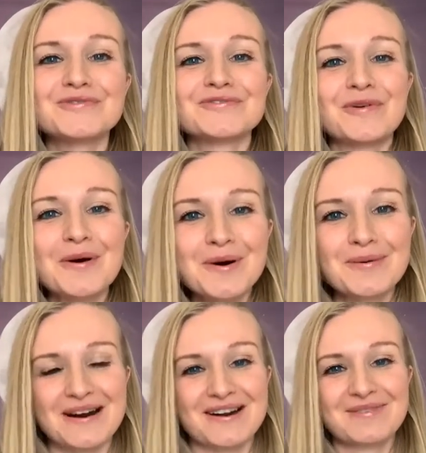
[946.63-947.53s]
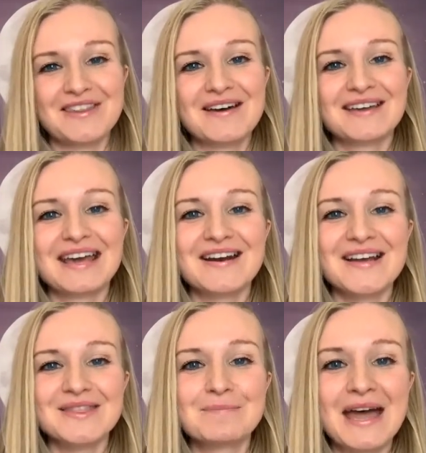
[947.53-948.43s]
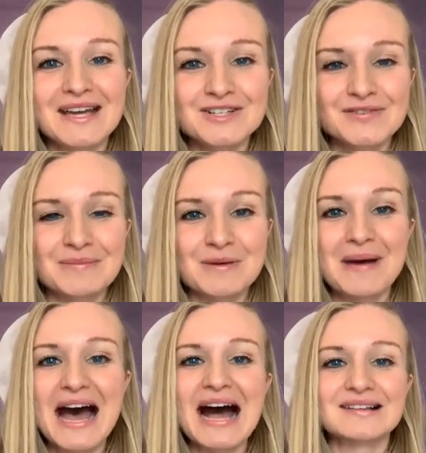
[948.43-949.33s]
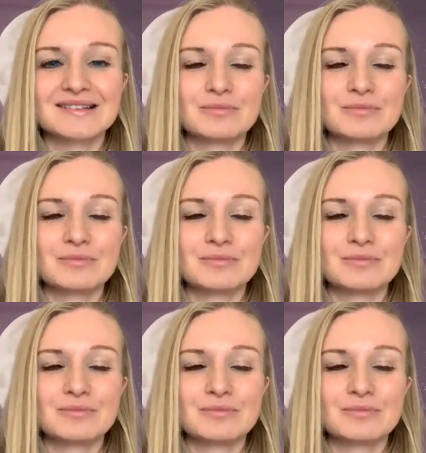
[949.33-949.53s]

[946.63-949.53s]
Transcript: forward without carrying the baggage from the past,